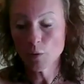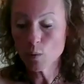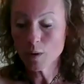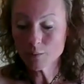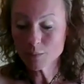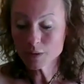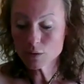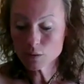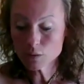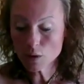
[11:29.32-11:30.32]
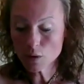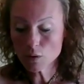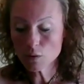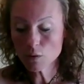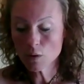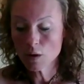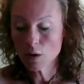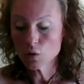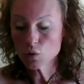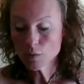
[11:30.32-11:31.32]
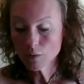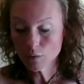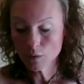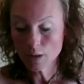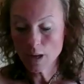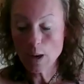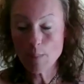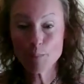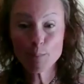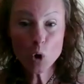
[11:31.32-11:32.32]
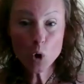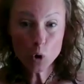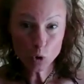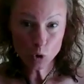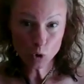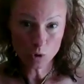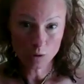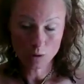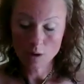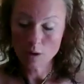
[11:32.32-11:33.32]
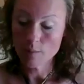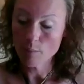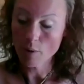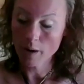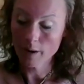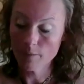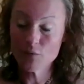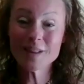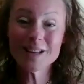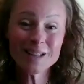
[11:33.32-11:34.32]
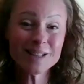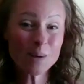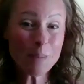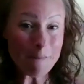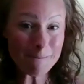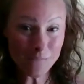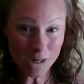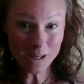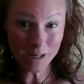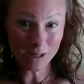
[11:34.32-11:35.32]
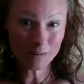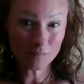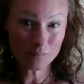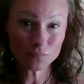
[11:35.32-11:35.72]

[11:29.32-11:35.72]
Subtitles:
We have been so driven and pushed by needing money